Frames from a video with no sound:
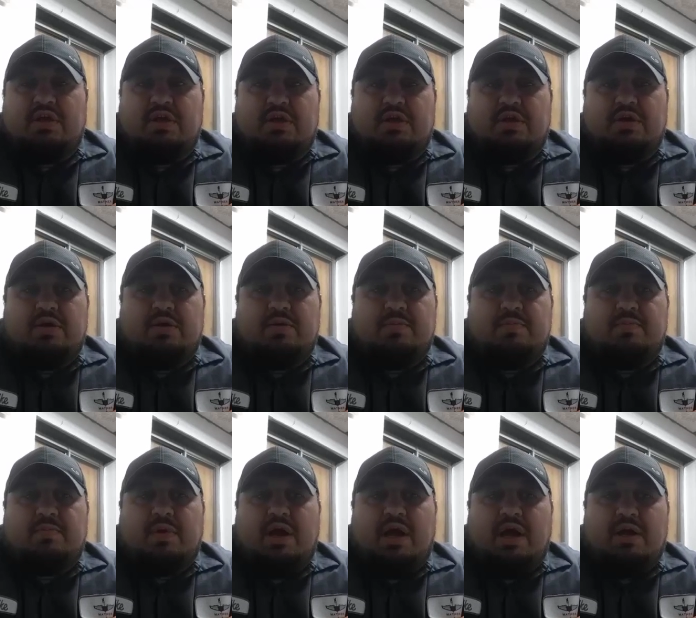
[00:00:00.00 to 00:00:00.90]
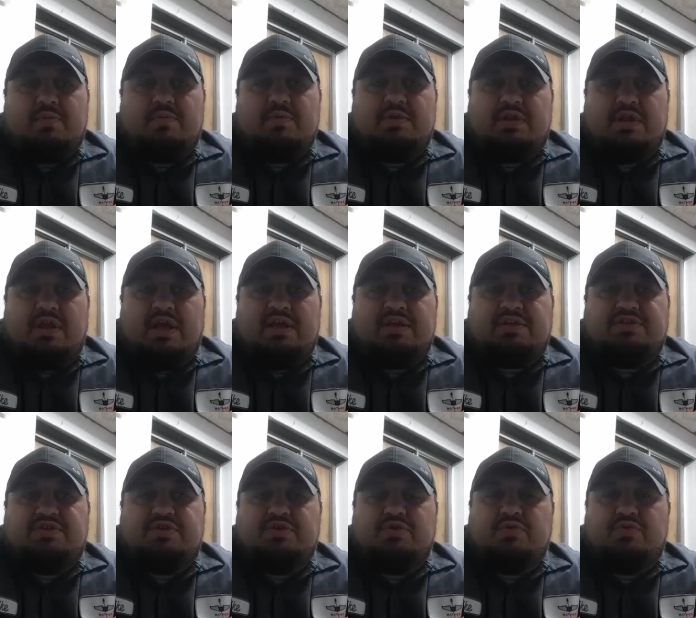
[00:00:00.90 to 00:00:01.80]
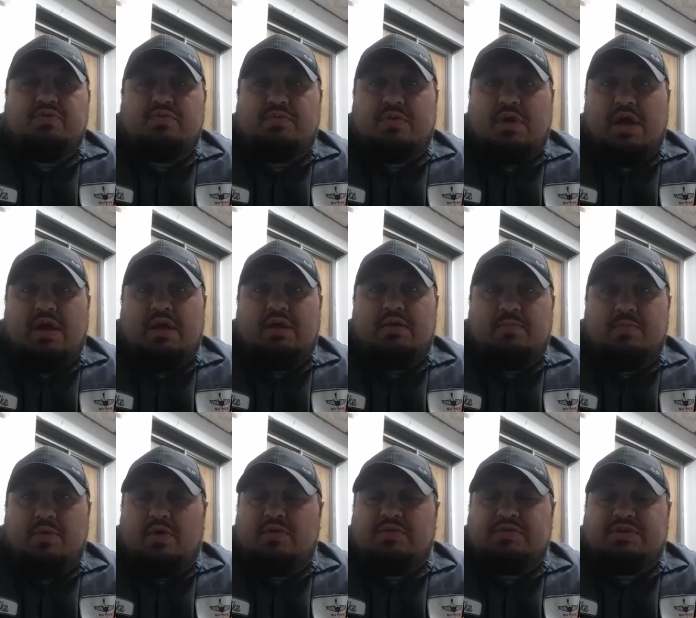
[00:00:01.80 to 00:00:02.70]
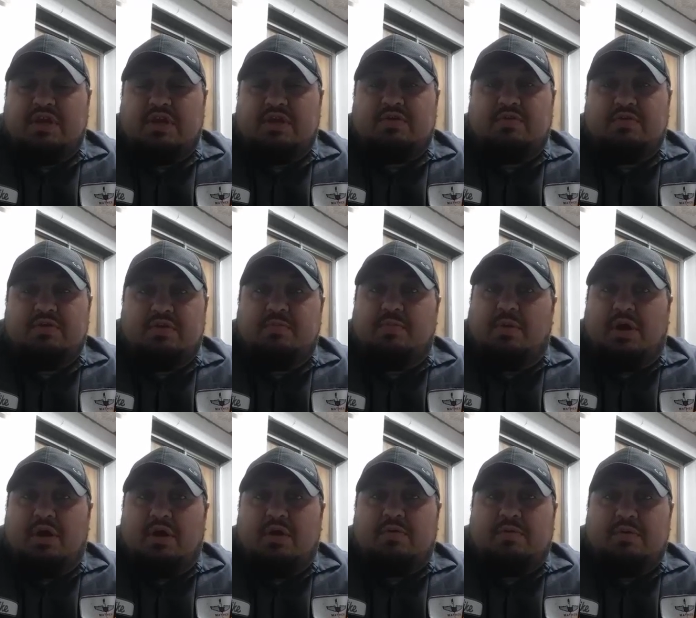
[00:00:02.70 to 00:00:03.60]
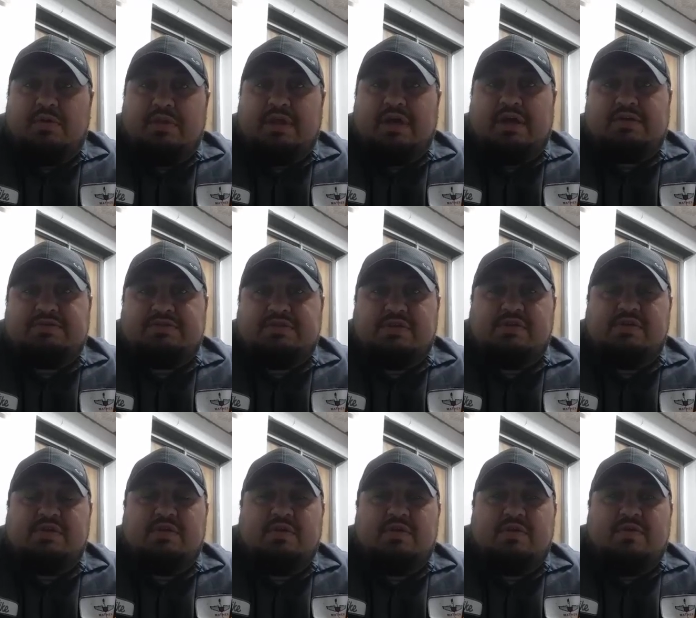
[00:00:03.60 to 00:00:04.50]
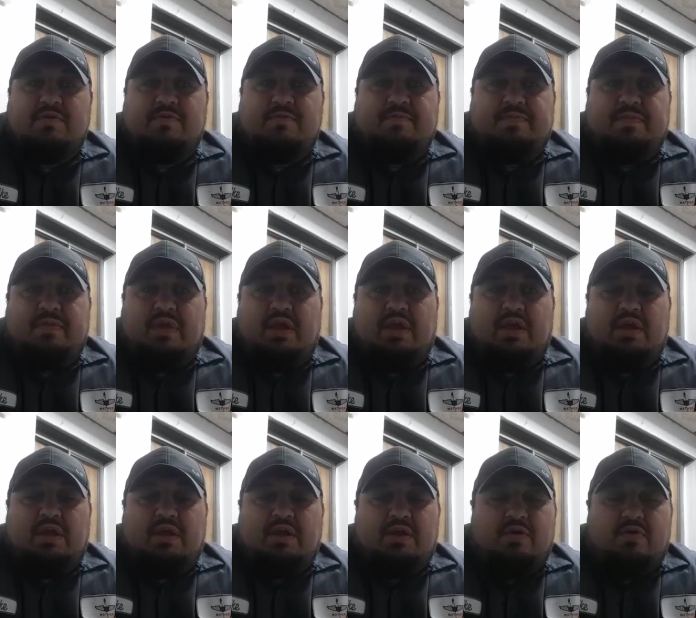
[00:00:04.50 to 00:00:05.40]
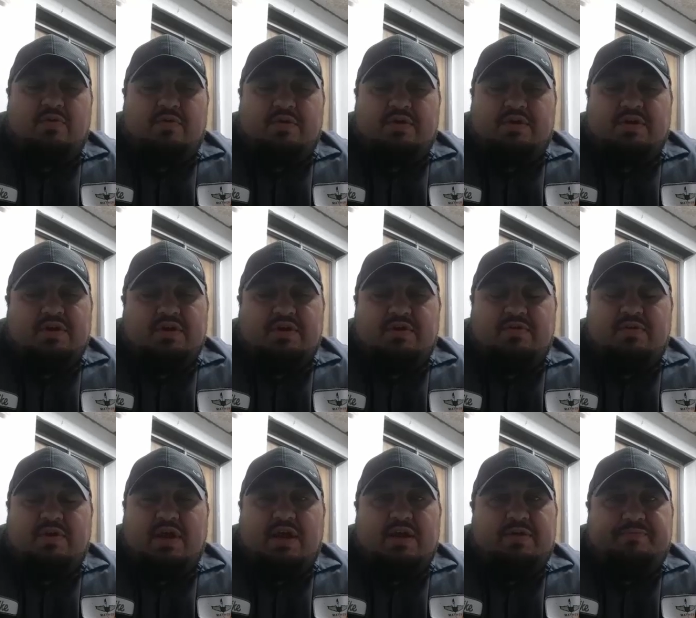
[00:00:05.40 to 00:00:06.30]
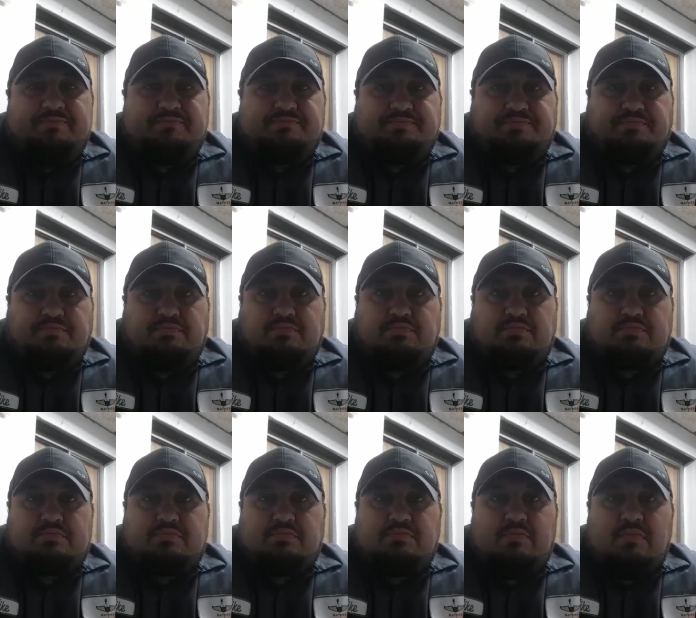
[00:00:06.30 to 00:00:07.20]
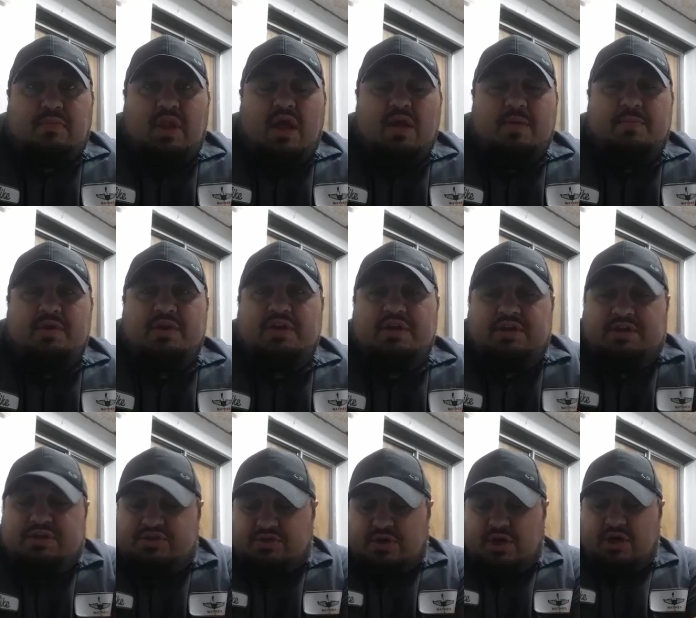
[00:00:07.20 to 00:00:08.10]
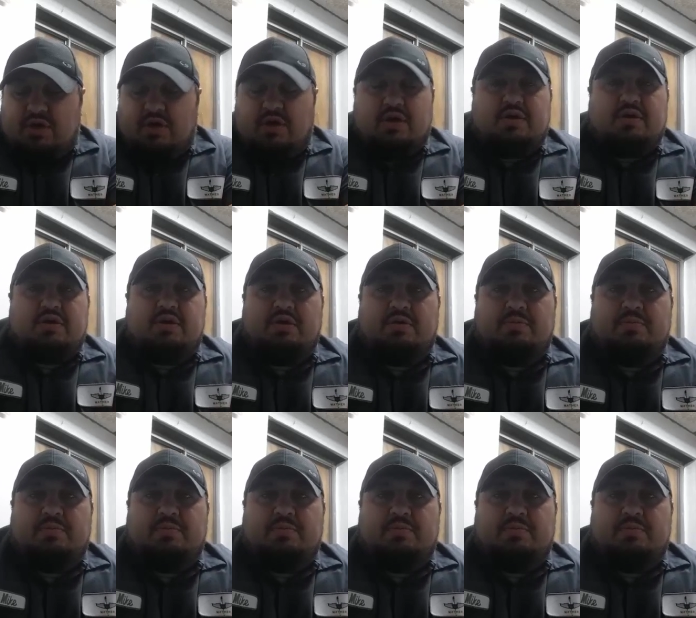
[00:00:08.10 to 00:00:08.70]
um, I would like to ride a motorcycle in the Baja 1000. And in order to do that, I'm going to need to train harder